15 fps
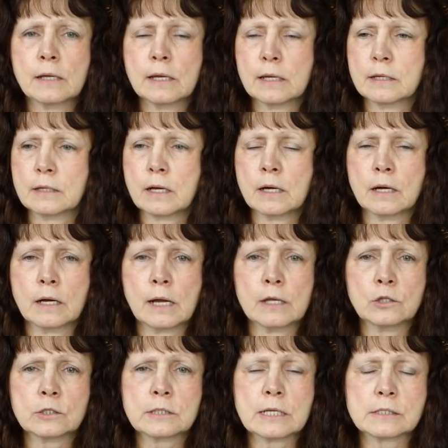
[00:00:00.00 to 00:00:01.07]
And uh,
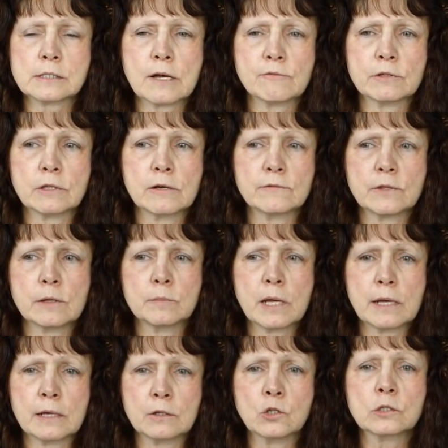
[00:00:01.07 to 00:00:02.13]
I looked at several of them,
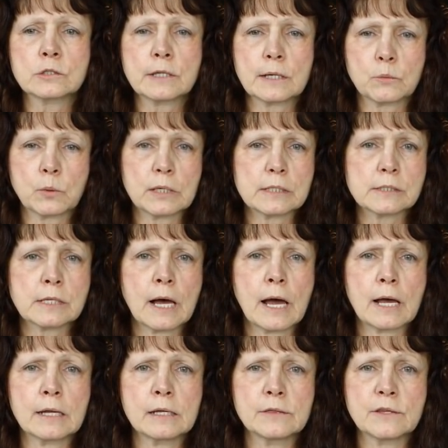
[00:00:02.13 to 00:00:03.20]
and it looked like what I
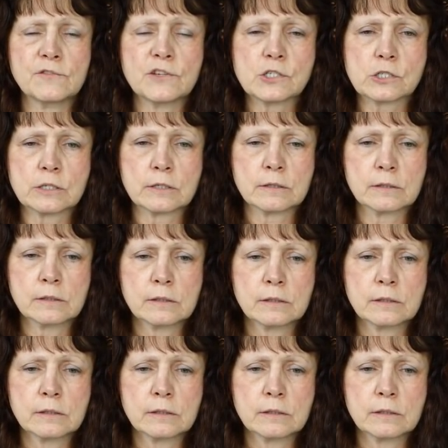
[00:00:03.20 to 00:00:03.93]
saw in the vision.